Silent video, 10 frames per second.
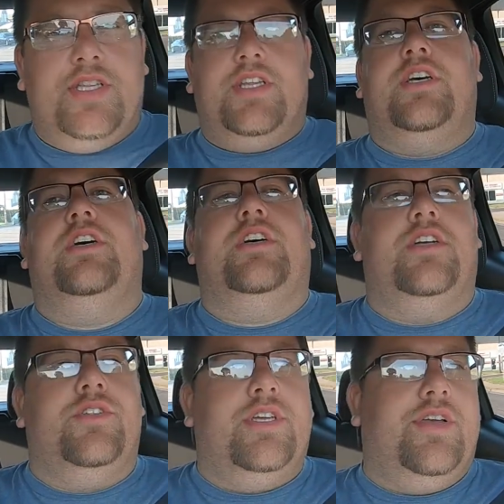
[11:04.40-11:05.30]
and then
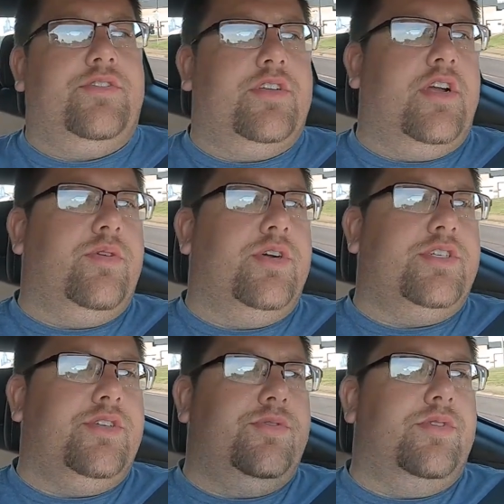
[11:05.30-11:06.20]
after the car
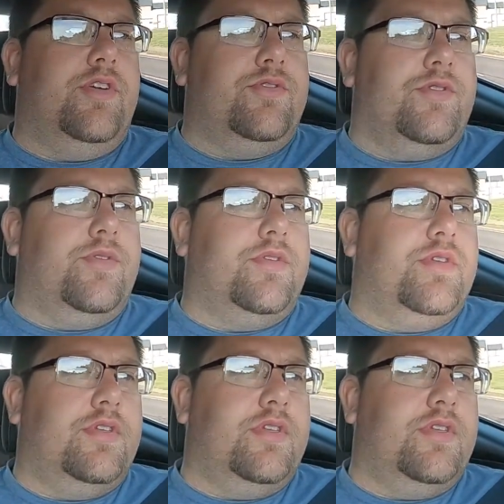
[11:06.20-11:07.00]
wash I'll do an outro.